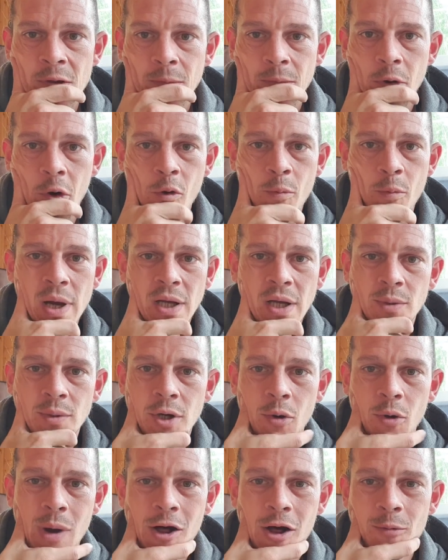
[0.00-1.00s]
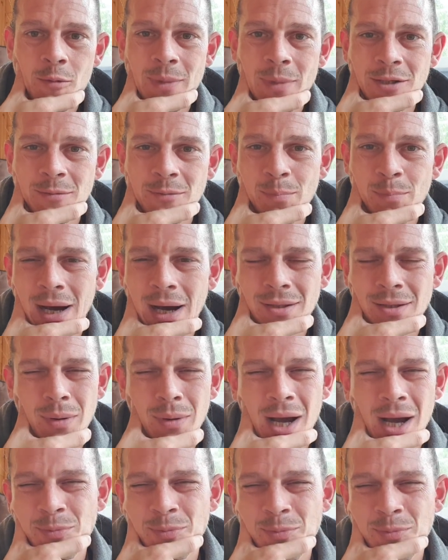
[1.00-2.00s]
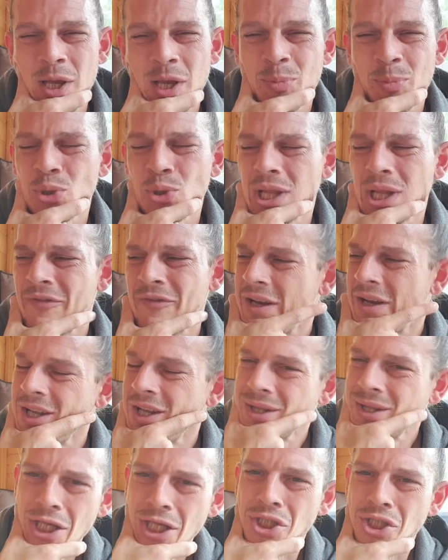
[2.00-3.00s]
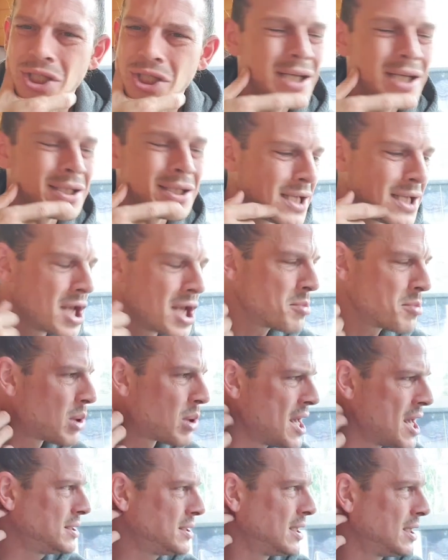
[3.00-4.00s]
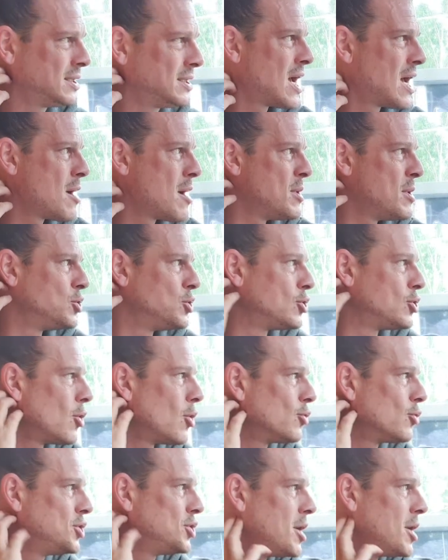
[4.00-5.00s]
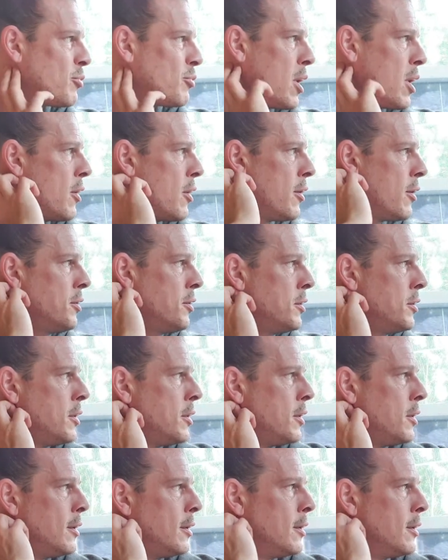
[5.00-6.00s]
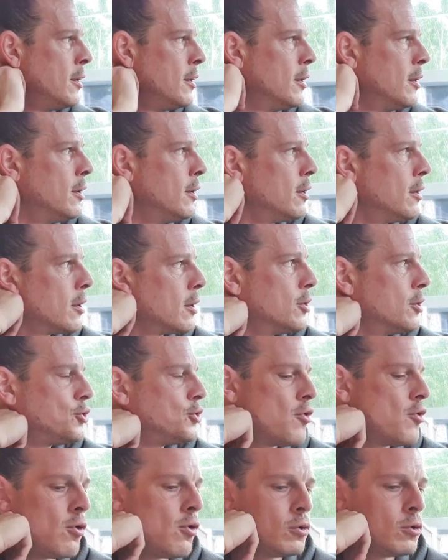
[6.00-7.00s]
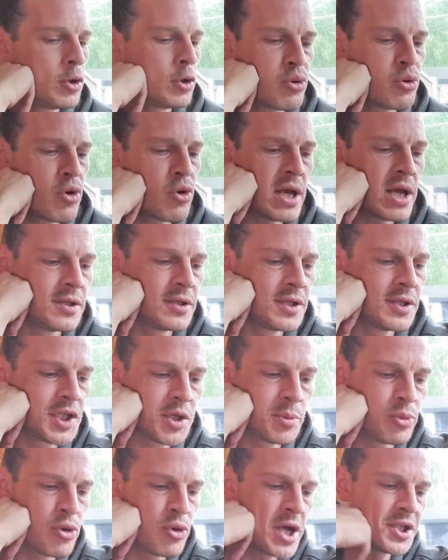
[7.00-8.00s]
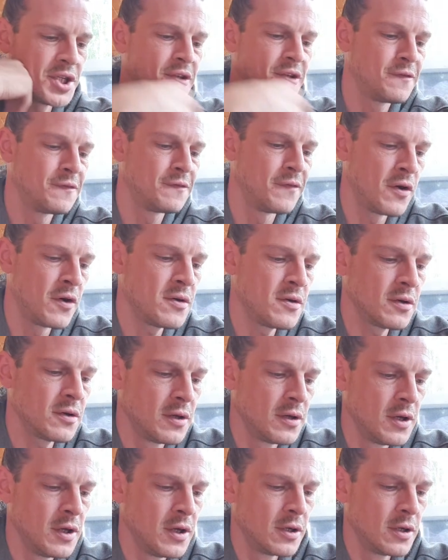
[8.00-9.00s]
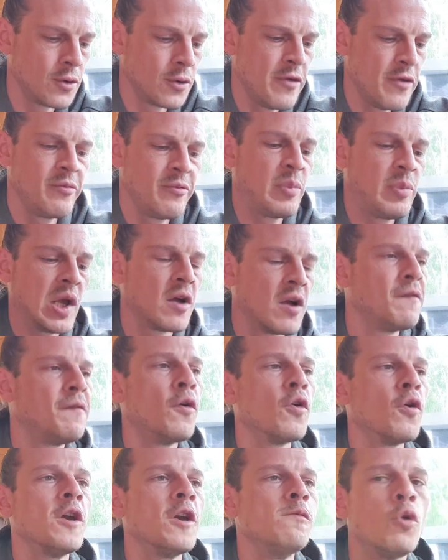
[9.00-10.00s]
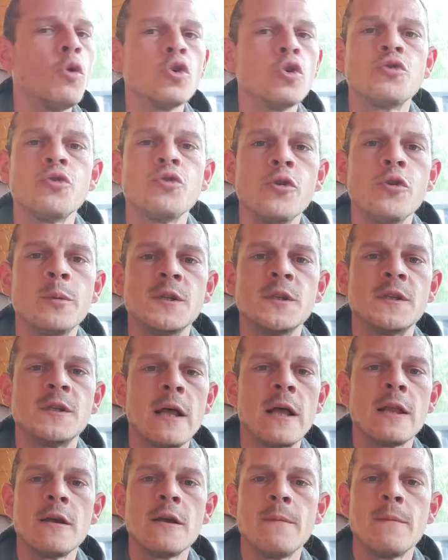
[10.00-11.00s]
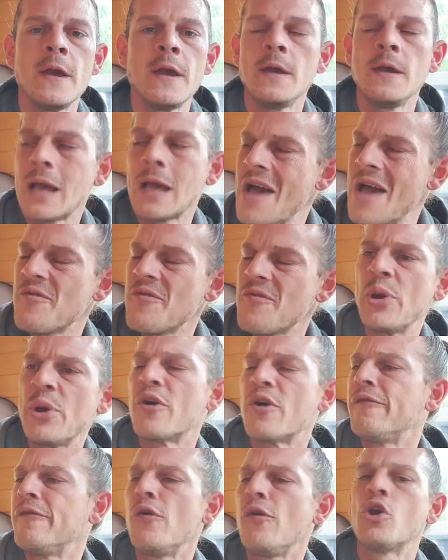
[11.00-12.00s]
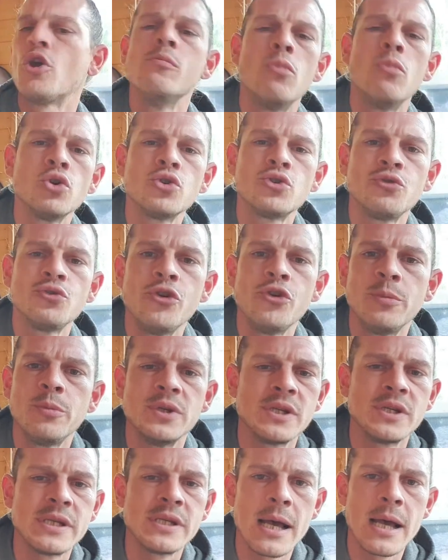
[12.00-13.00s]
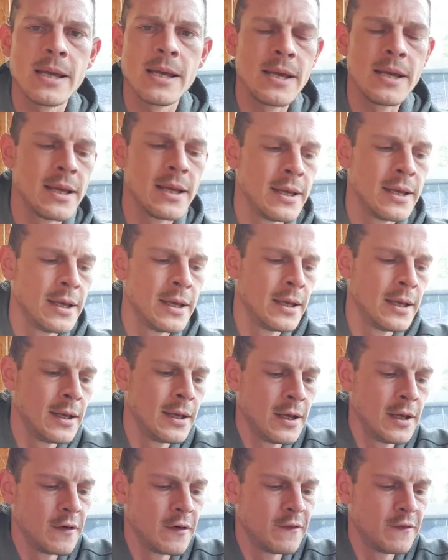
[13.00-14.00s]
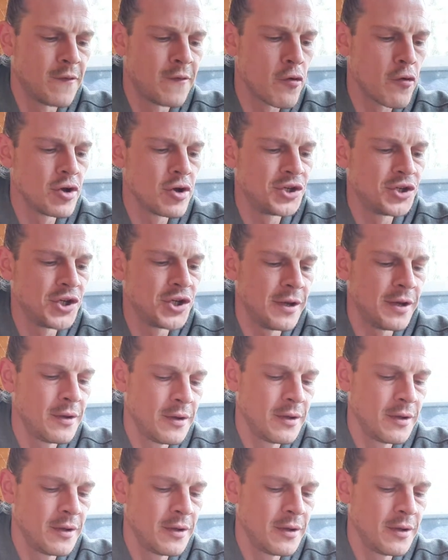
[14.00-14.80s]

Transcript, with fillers: Oh, better in a well, mate. Bars, why is people living in legit sick places and I'm in dogshit Britain? Controlled, oppressed, and suppressed to fuck. Don't even pick a fucking mushroom and sell it, mate. Can't even pick a fucking mushroom and sell it. Foraging.